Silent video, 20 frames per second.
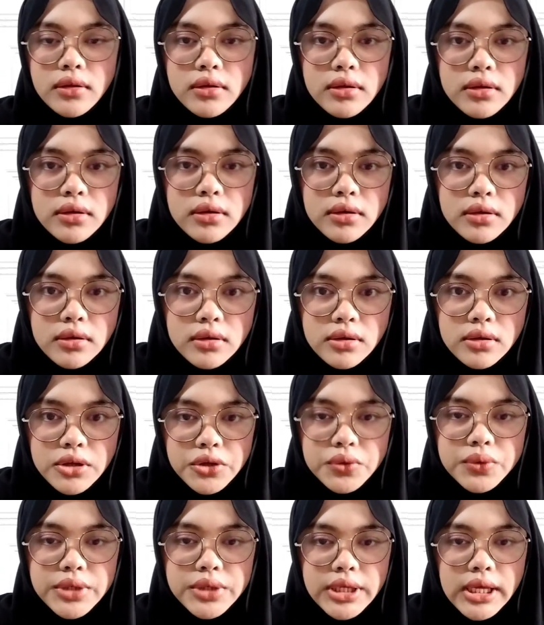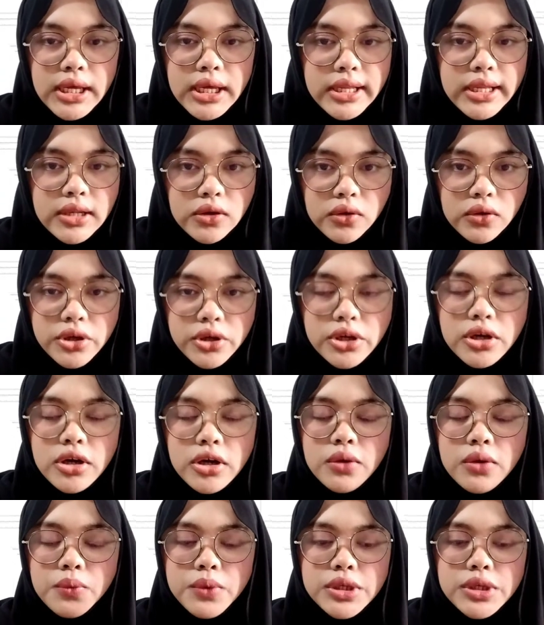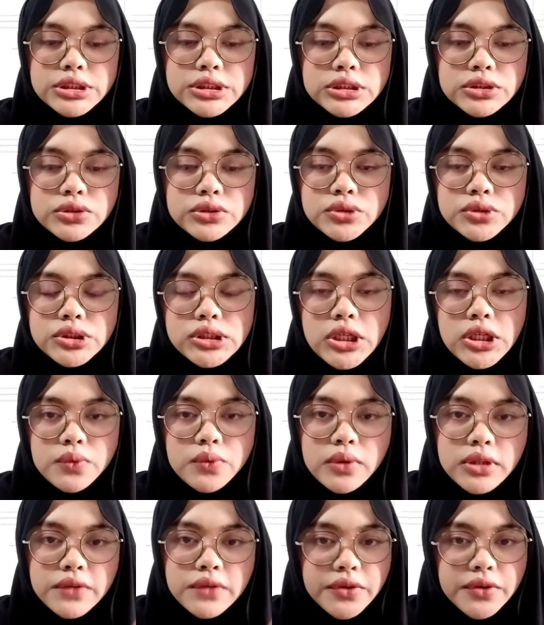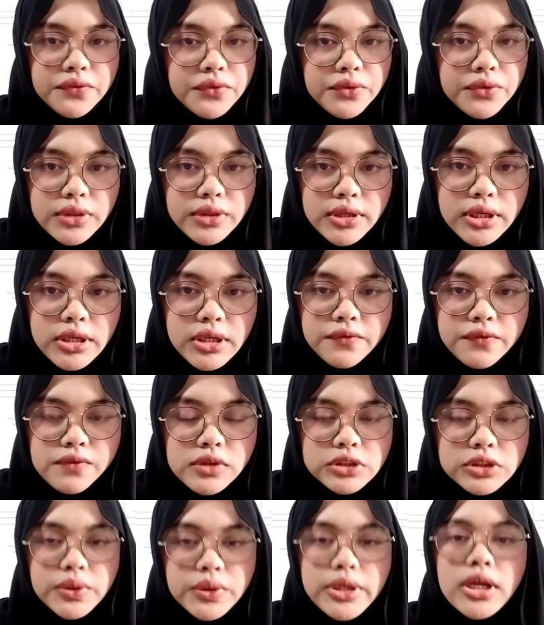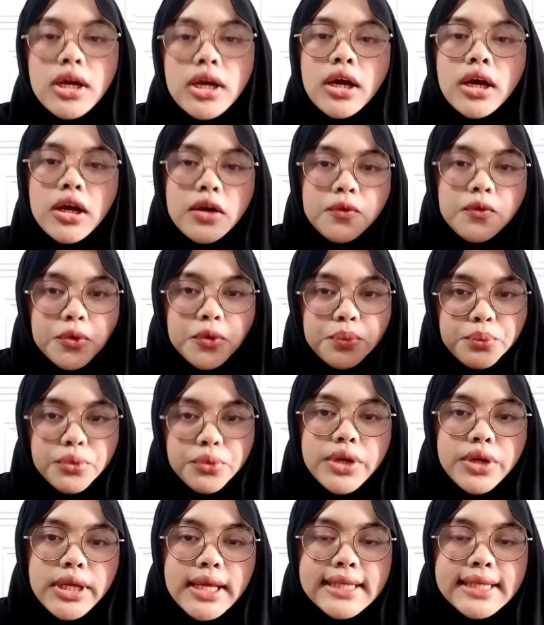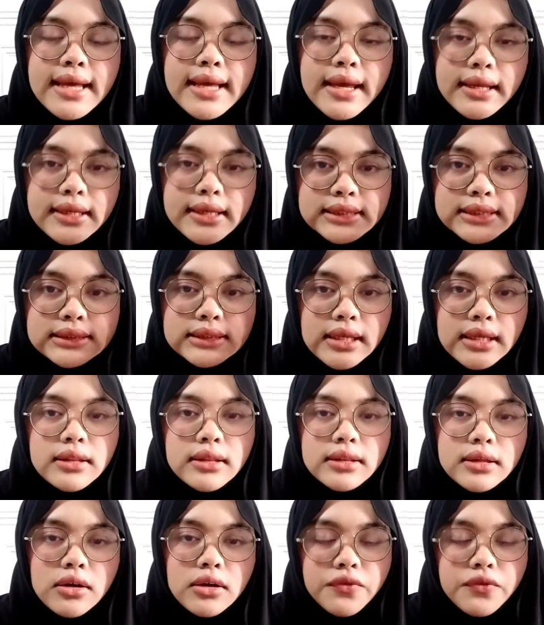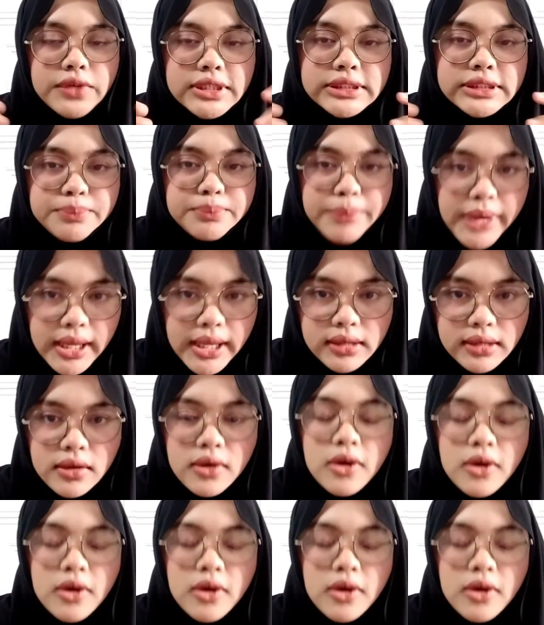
UDL load, which is usually 25 Newton, the first one, and we put it at the center of the span.